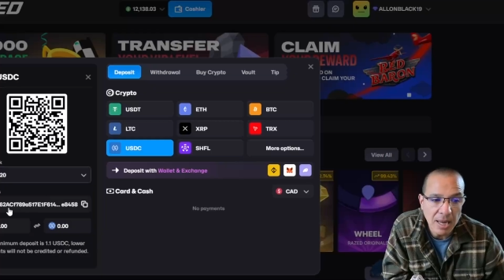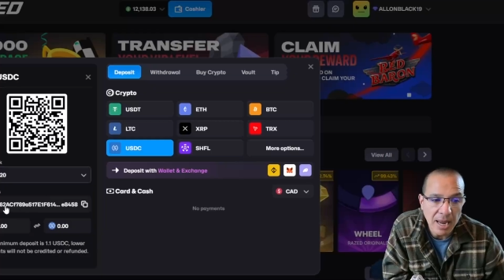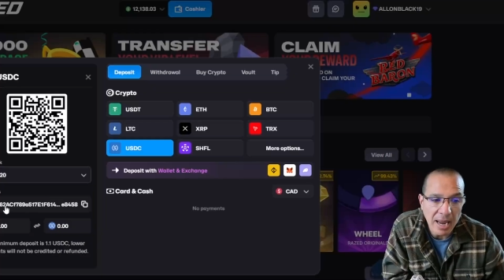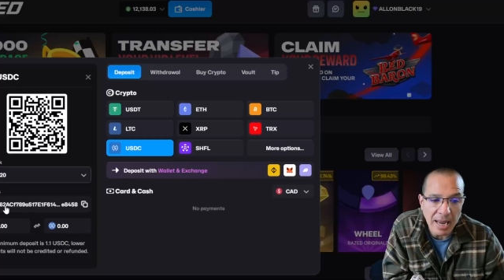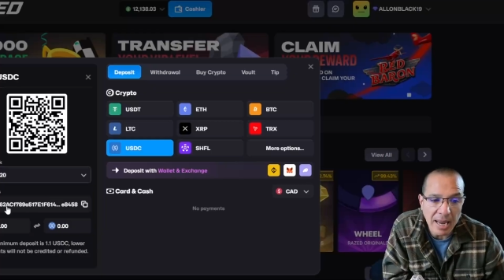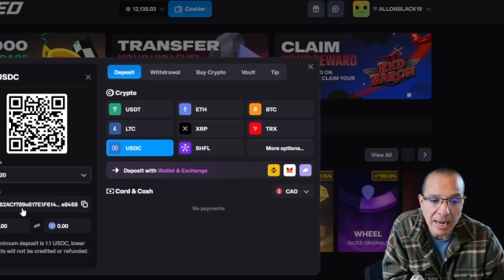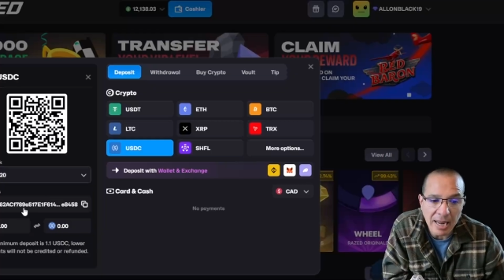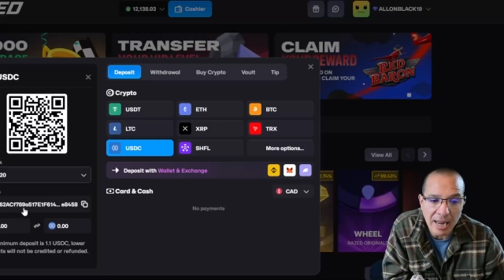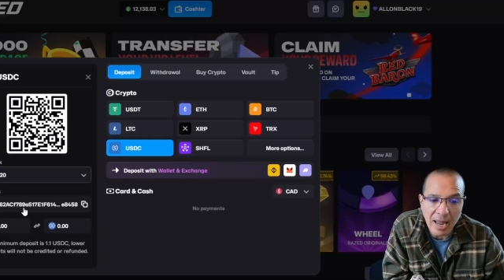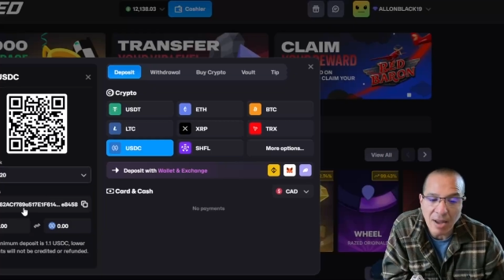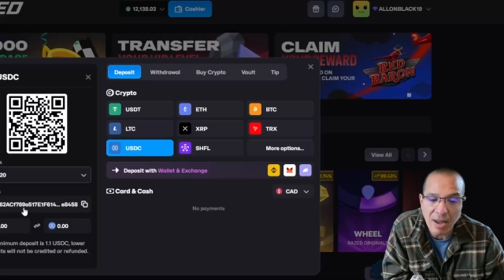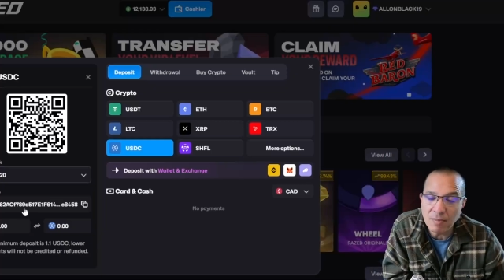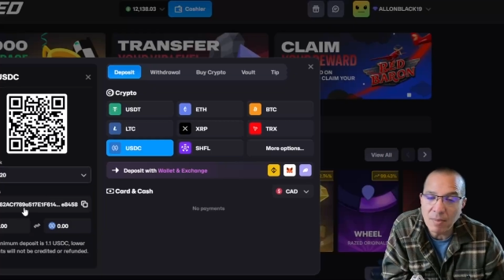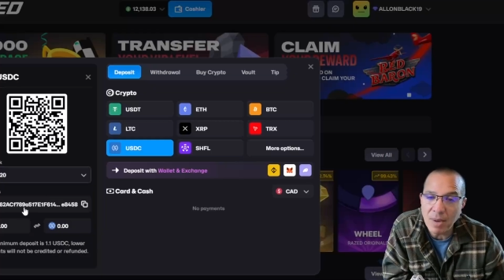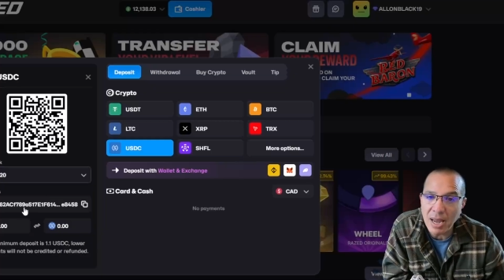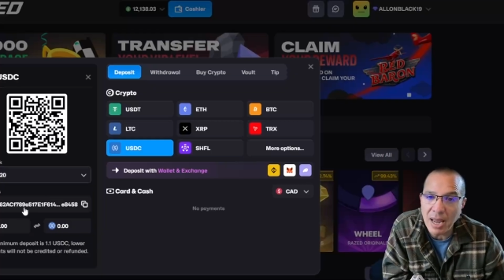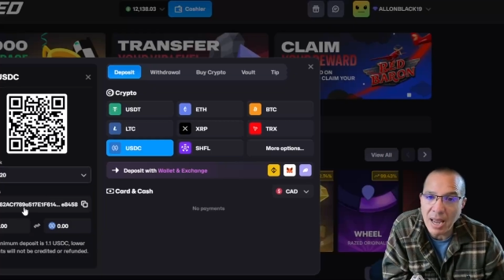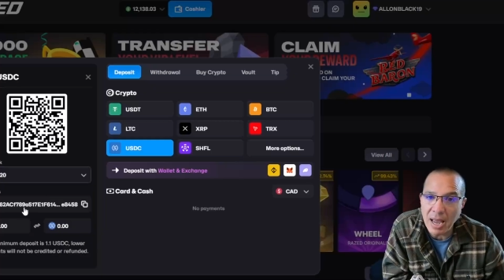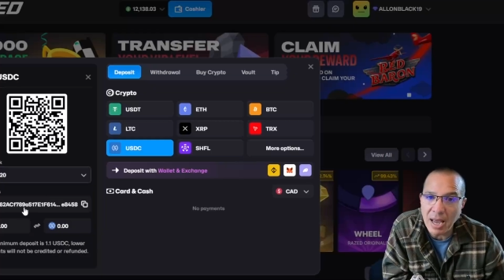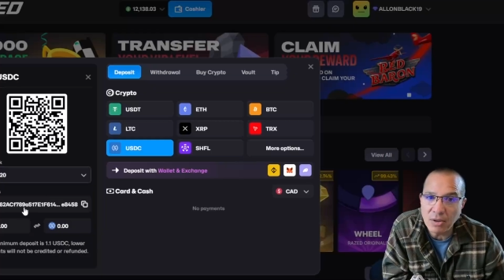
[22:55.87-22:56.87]
and I have
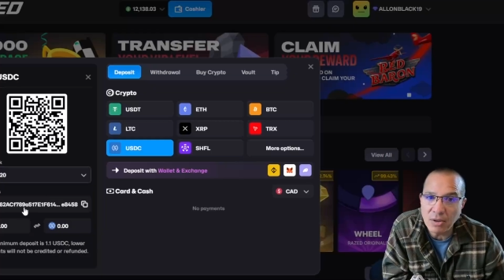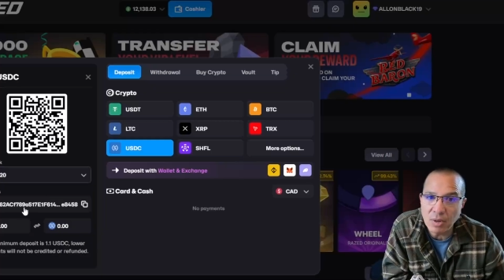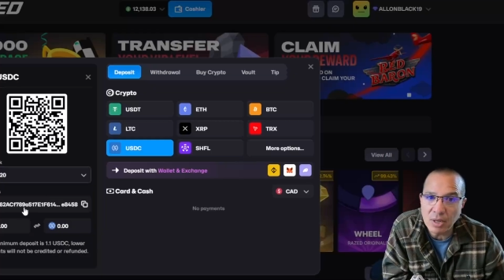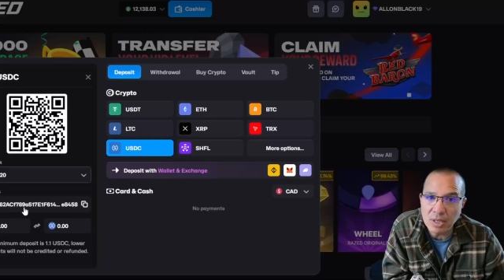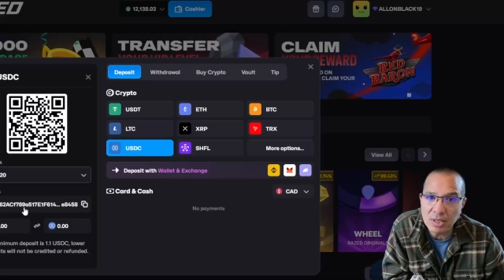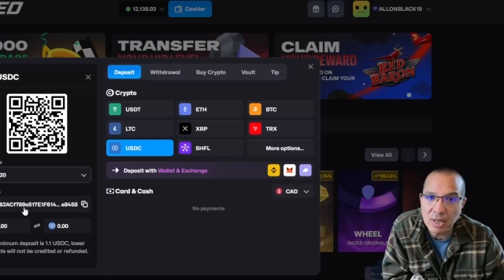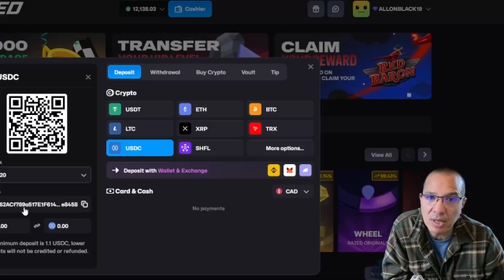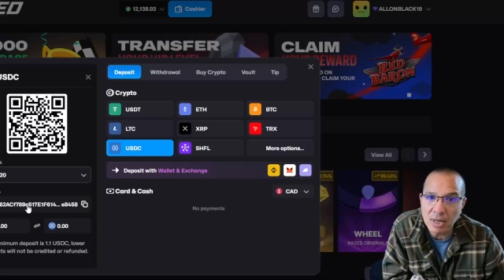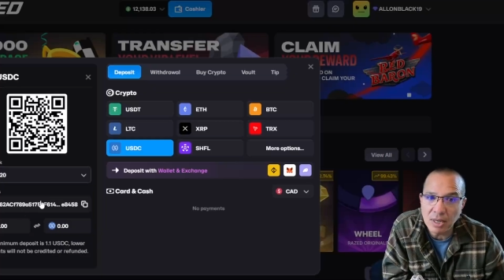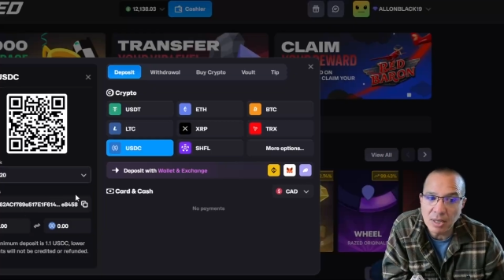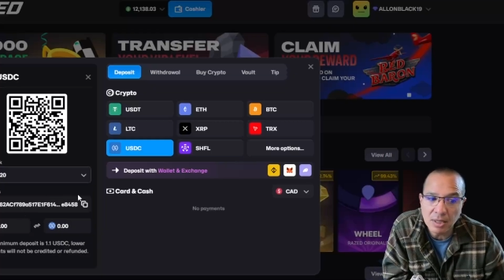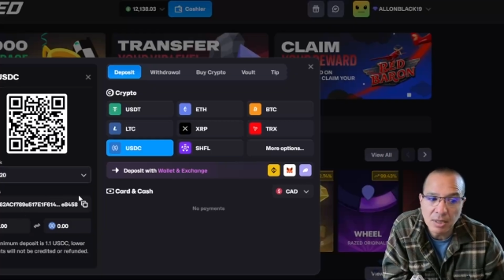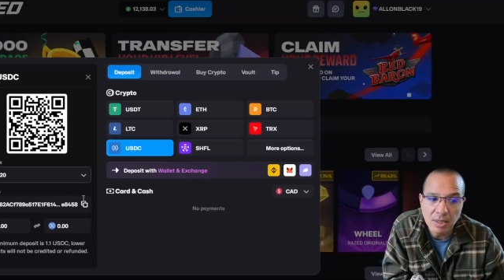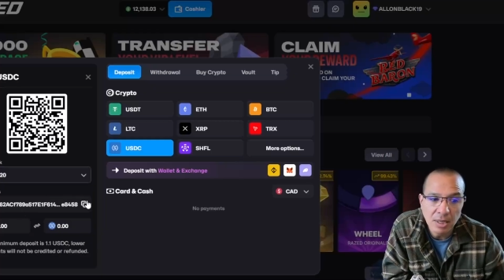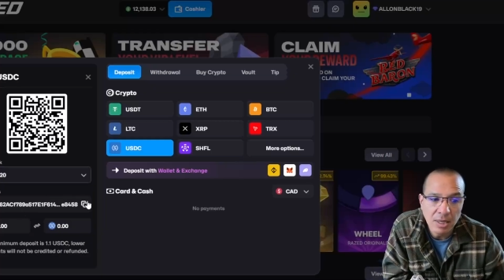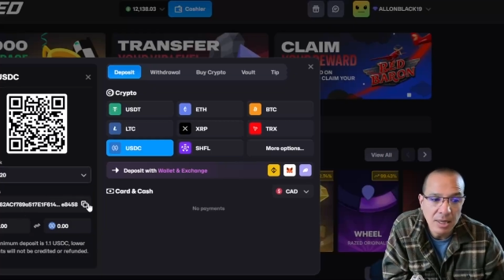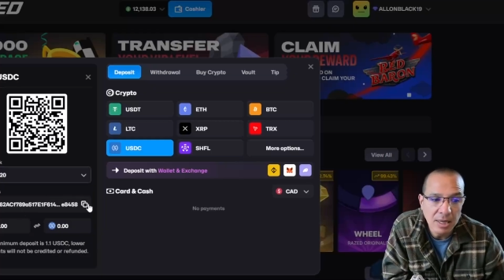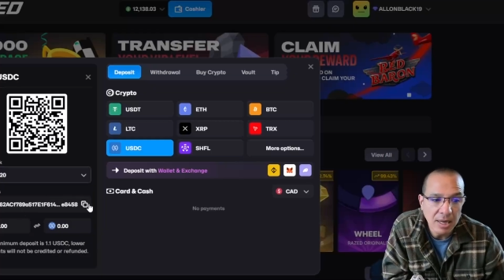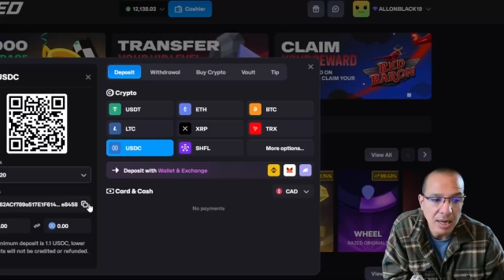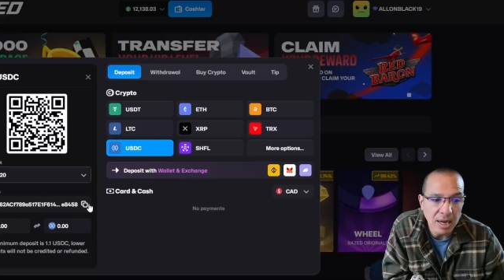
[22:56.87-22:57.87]
my address here.
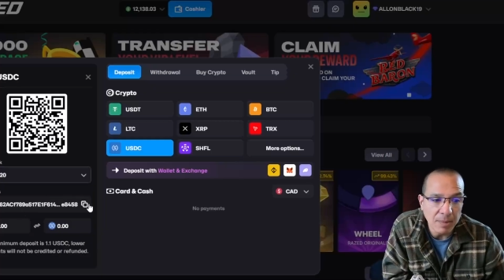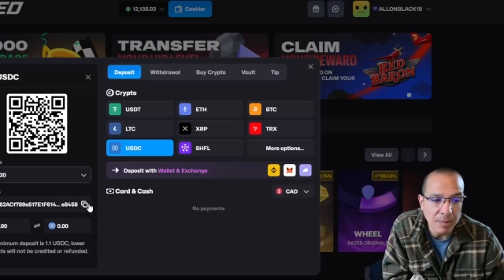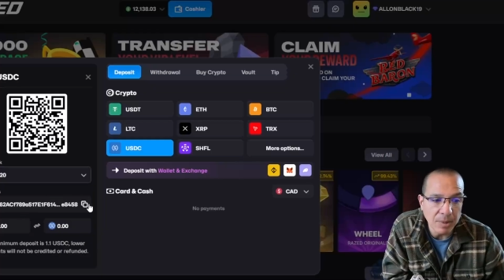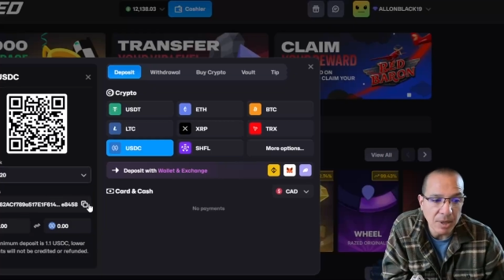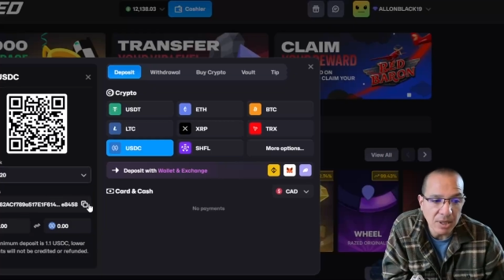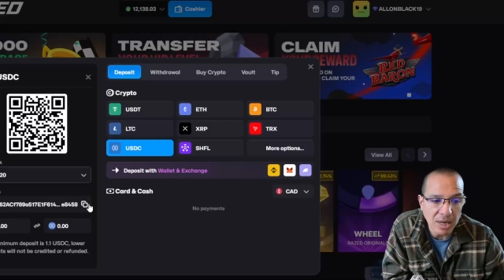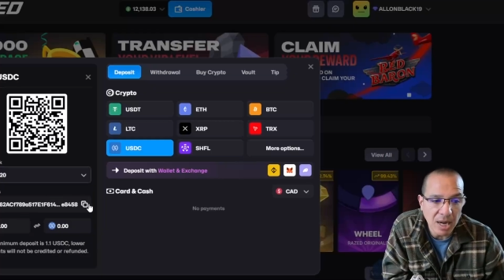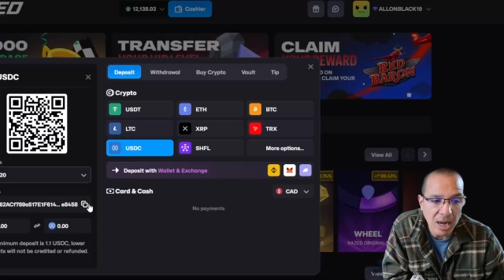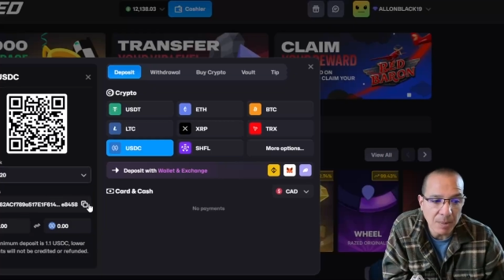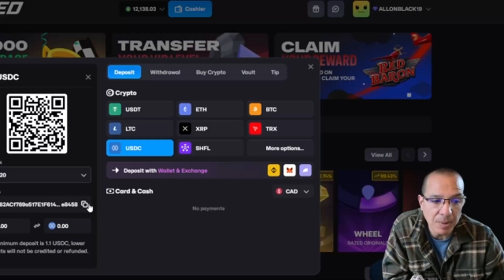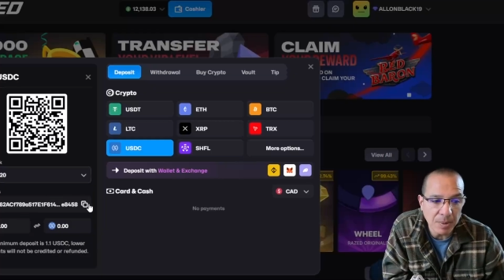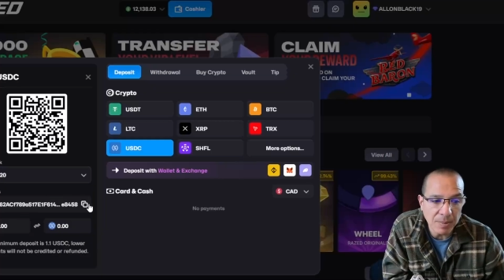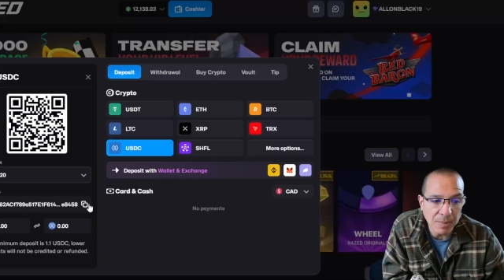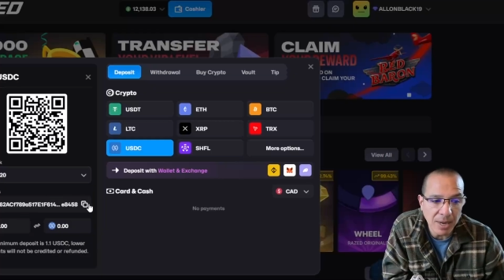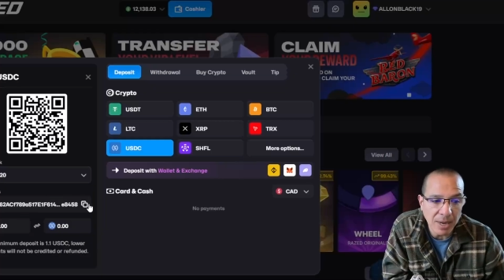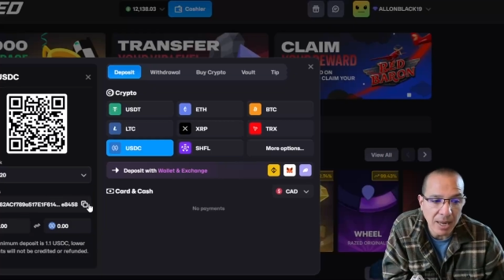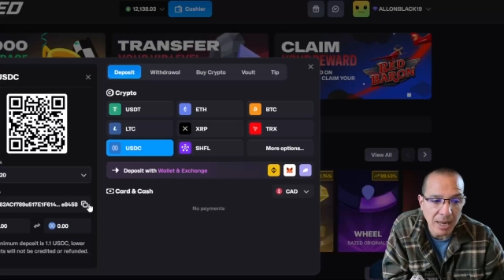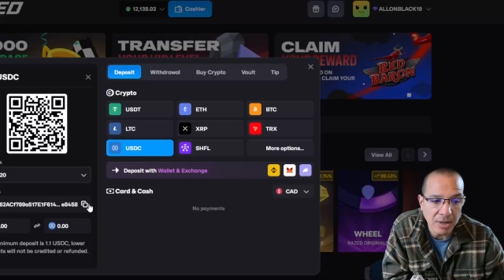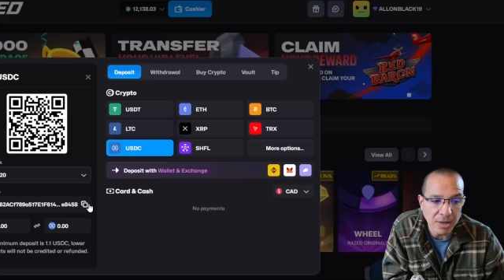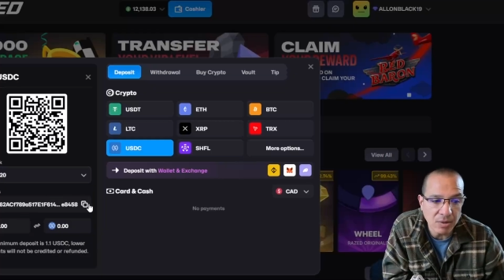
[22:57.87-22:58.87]
I'm going to copy my
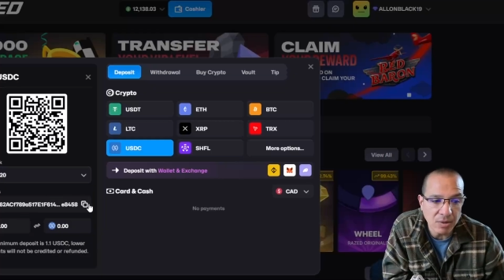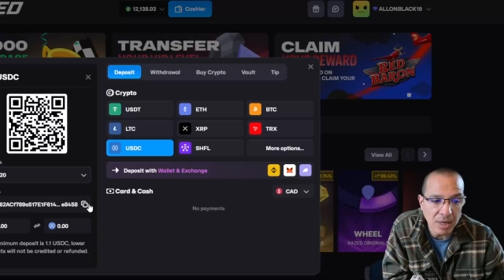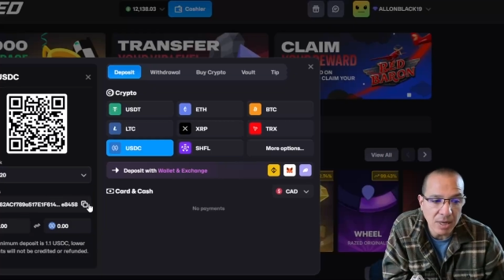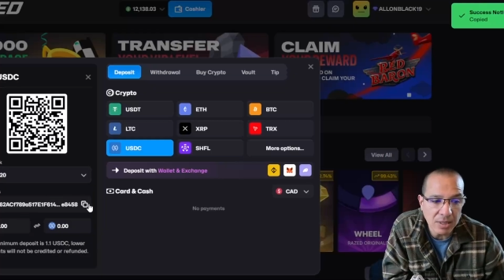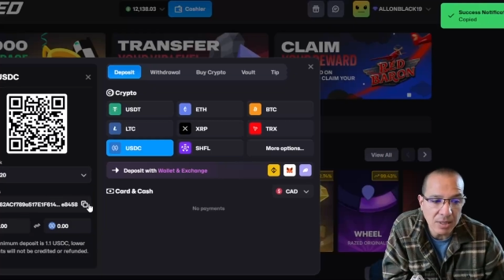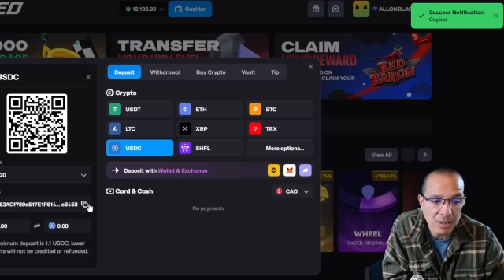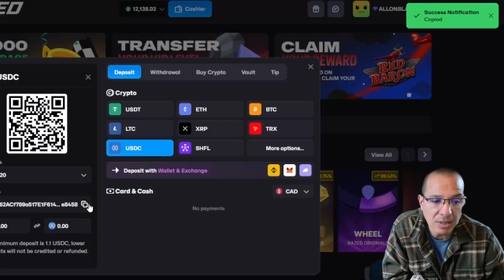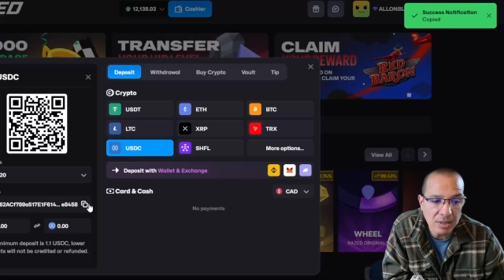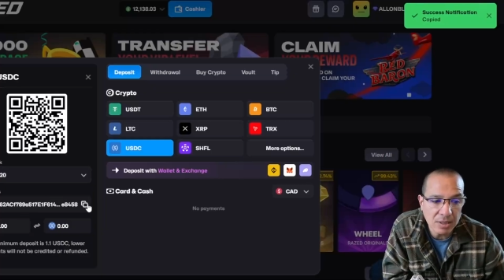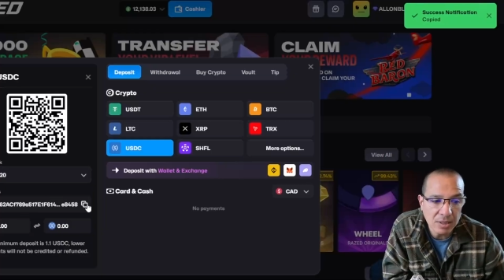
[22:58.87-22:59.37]
address.